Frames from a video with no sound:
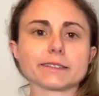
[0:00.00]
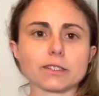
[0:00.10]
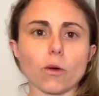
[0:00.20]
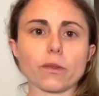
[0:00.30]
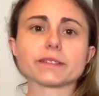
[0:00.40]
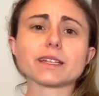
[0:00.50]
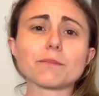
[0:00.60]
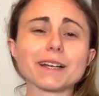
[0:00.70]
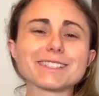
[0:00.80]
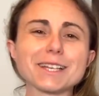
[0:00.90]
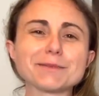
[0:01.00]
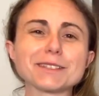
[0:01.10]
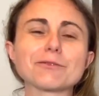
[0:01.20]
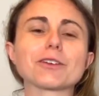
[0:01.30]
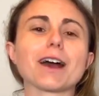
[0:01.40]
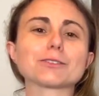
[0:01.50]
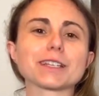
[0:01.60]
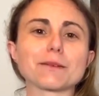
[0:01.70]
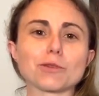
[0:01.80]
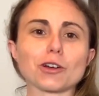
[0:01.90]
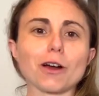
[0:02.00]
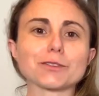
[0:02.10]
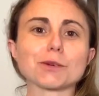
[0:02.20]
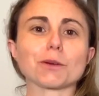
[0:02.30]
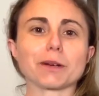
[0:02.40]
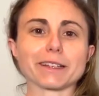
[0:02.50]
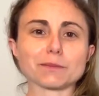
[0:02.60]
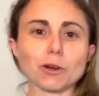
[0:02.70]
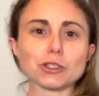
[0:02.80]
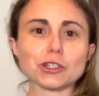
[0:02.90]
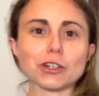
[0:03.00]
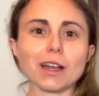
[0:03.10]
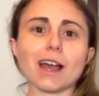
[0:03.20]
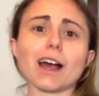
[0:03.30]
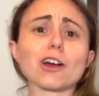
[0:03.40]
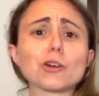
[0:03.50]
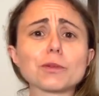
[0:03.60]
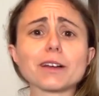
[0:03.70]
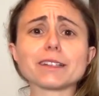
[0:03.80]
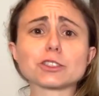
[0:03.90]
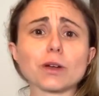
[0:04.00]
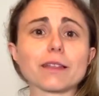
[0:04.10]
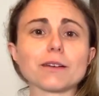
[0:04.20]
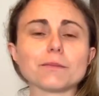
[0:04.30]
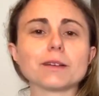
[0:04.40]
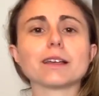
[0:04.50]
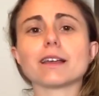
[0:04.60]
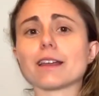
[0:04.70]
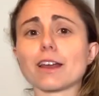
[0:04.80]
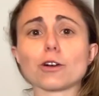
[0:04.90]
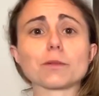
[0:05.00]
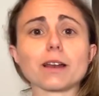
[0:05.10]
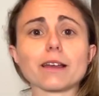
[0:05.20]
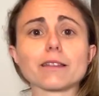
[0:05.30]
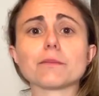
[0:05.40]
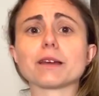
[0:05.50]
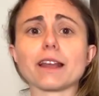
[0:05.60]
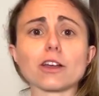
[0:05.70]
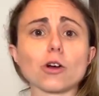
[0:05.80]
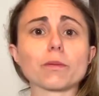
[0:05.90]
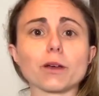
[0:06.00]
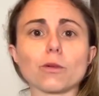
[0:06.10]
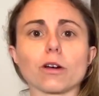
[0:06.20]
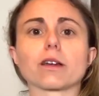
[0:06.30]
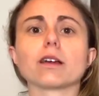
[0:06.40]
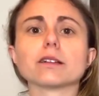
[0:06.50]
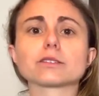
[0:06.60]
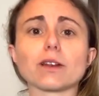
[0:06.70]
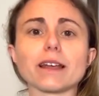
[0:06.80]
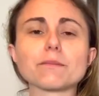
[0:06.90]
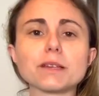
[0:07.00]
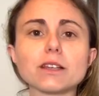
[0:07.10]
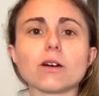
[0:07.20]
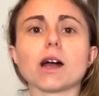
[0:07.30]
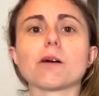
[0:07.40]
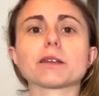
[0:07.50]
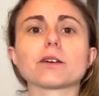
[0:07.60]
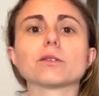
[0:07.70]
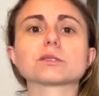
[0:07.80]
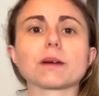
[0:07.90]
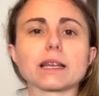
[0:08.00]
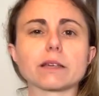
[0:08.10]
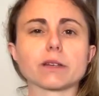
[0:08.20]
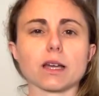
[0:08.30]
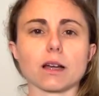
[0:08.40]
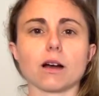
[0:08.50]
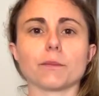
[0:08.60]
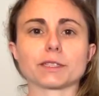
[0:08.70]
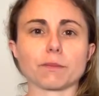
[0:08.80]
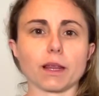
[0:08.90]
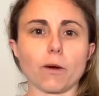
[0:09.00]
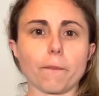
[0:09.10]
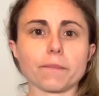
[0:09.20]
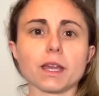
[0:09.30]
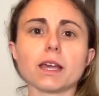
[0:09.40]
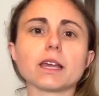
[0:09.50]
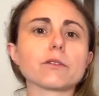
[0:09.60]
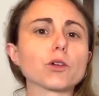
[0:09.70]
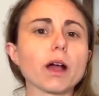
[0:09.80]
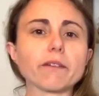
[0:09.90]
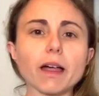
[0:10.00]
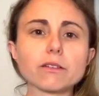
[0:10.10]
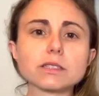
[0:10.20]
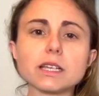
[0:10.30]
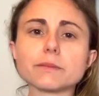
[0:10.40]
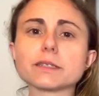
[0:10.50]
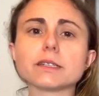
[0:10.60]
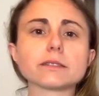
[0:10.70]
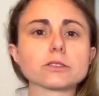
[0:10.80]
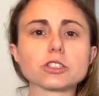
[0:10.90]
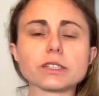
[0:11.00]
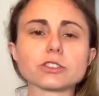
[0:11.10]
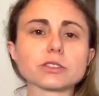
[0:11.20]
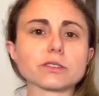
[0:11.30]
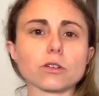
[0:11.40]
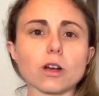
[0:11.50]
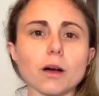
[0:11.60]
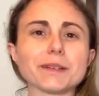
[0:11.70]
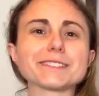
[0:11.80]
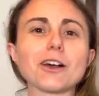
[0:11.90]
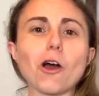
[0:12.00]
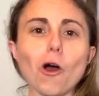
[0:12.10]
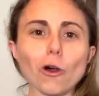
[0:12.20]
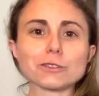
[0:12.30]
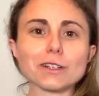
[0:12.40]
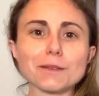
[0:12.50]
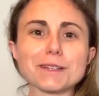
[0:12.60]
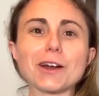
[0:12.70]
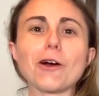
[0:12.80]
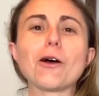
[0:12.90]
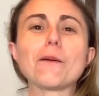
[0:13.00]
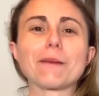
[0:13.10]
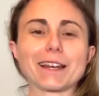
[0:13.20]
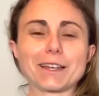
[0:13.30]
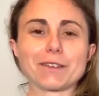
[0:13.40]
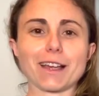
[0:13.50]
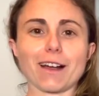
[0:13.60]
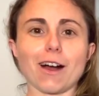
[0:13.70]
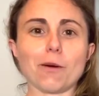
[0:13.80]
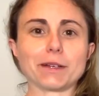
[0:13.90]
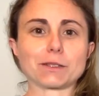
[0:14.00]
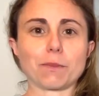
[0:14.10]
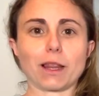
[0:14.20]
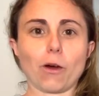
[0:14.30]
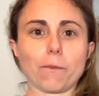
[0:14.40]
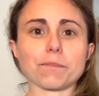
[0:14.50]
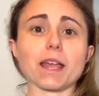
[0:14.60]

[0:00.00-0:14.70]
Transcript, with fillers: So these are my tips for how to get more comfortable with exposure. I hope you guys try them and I hope you like them and I hope they work. So let me know how it goes by leaving a comment below. If you have other tips, suggestions or comments, also let me know by leaving a comment below.